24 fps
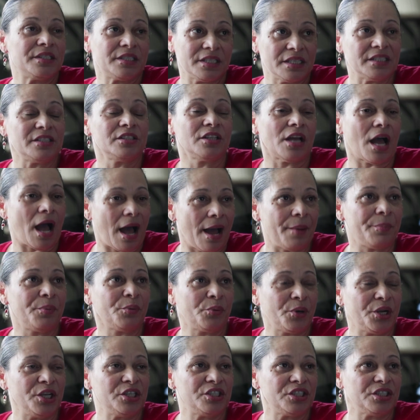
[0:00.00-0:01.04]
Since the
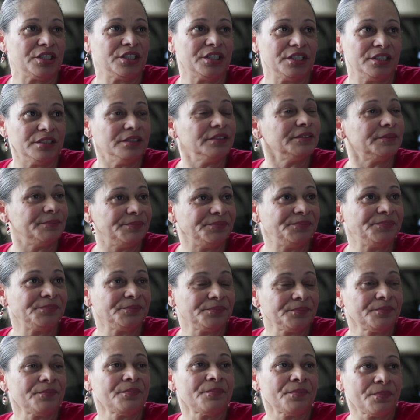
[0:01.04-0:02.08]
operation,
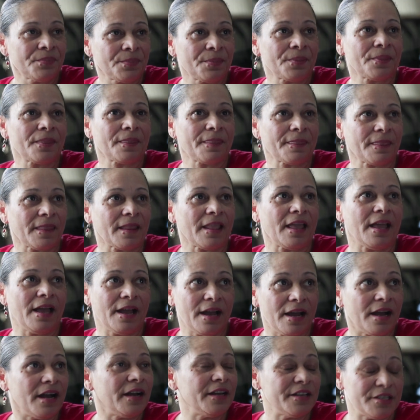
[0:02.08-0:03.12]

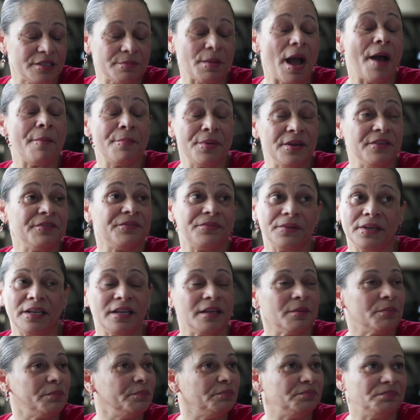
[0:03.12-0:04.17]
uh, I've been
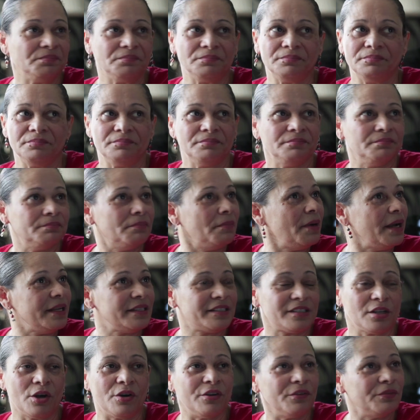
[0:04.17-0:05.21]
feeling
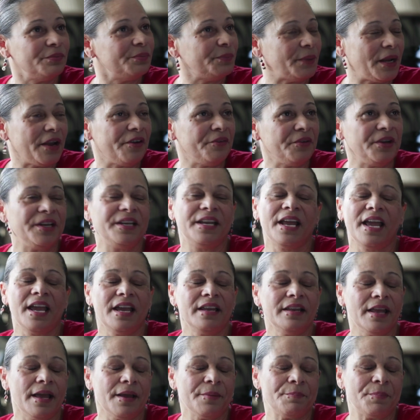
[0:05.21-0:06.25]
myself. Every
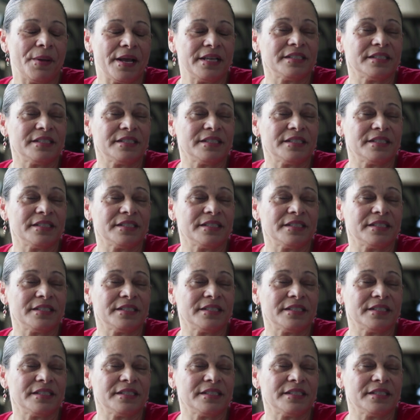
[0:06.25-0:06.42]
day that